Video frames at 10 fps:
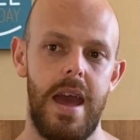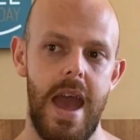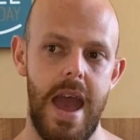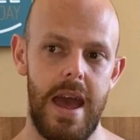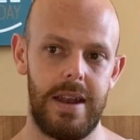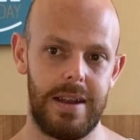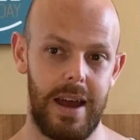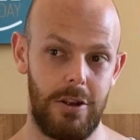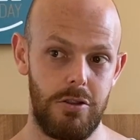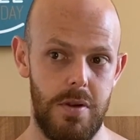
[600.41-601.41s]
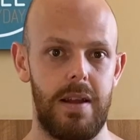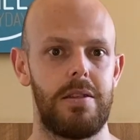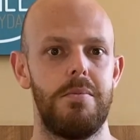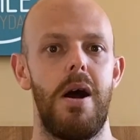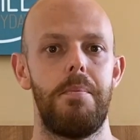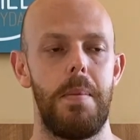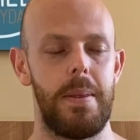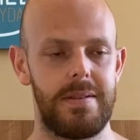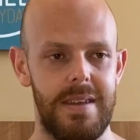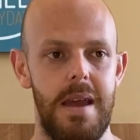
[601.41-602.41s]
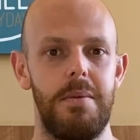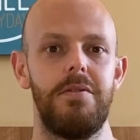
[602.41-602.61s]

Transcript: and I crank them up in the same